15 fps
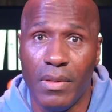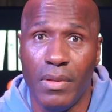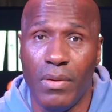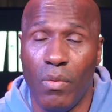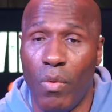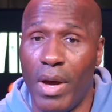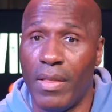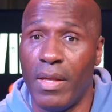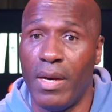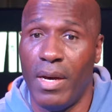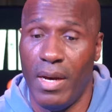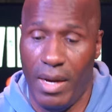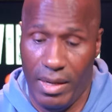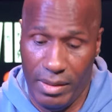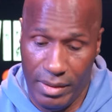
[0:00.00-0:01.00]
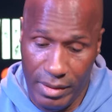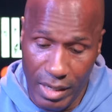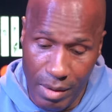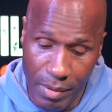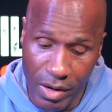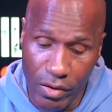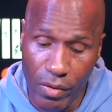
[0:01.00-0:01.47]
whether a
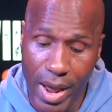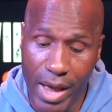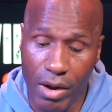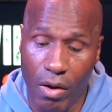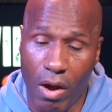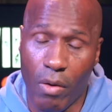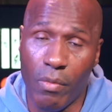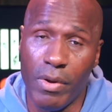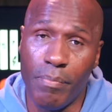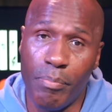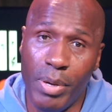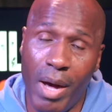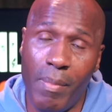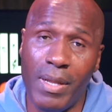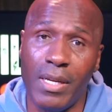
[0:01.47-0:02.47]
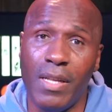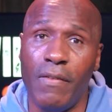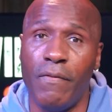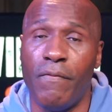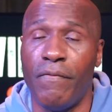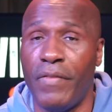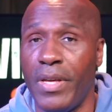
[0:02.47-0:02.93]
Democrat or a Republican
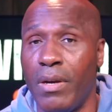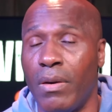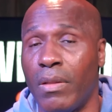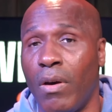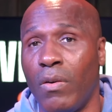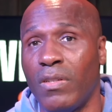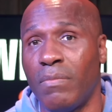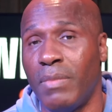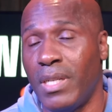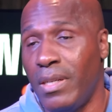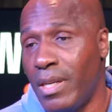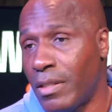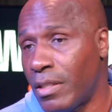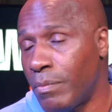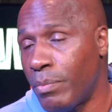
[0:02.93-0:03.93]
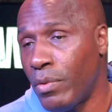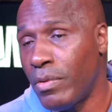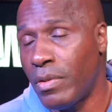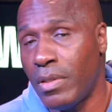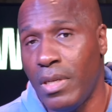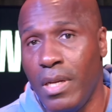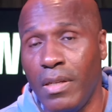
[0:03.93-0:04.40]
fill those municipal
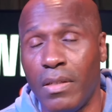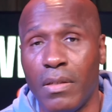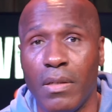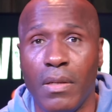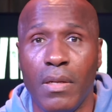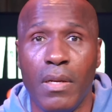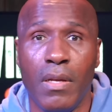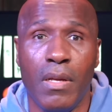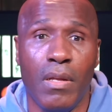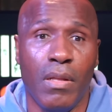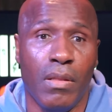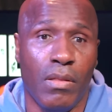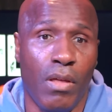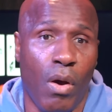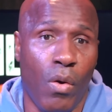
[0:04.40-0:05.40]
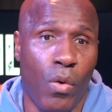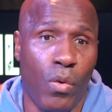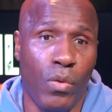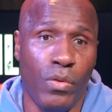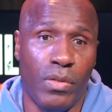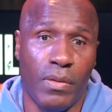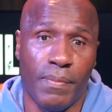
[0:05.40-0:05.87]
seats,
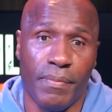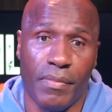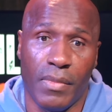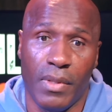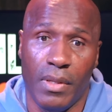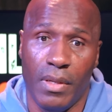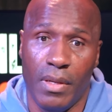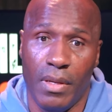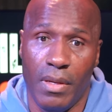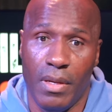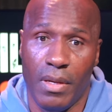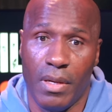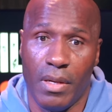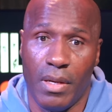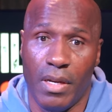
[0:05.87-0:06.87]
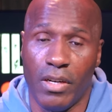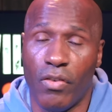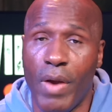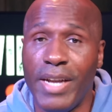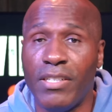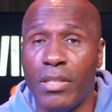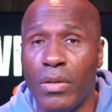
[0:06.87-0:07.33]
those
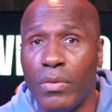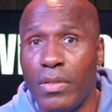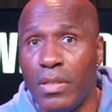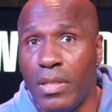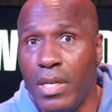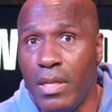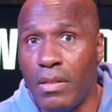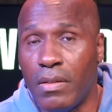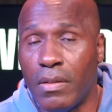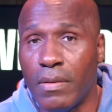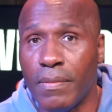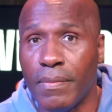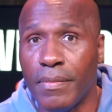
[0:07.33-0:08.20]
congressional seats,